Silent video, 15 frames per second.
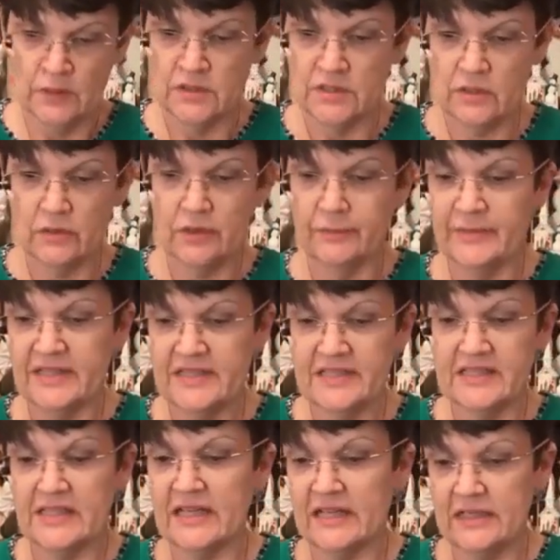So it'll be
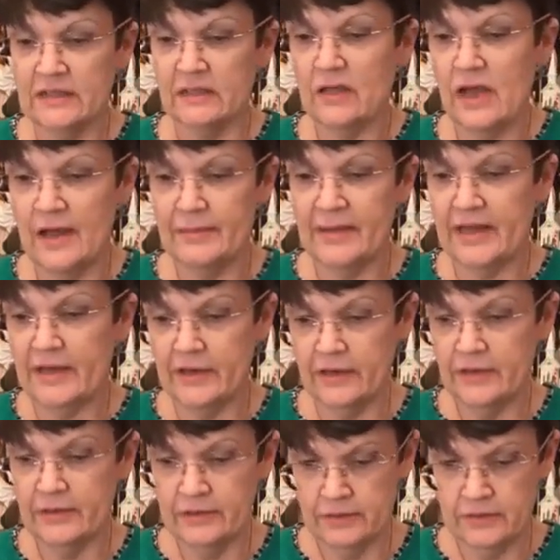seen a lot
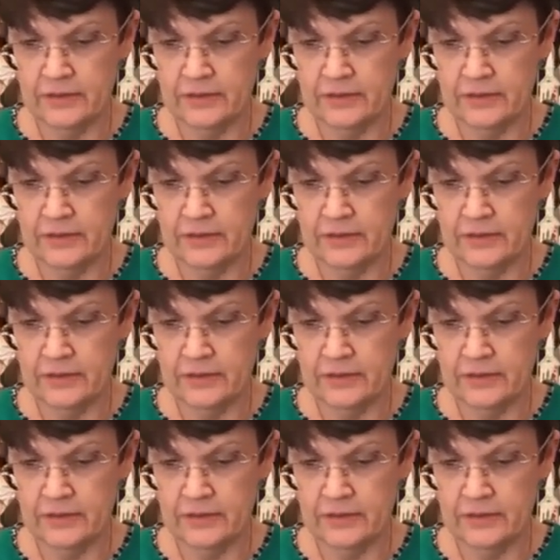better.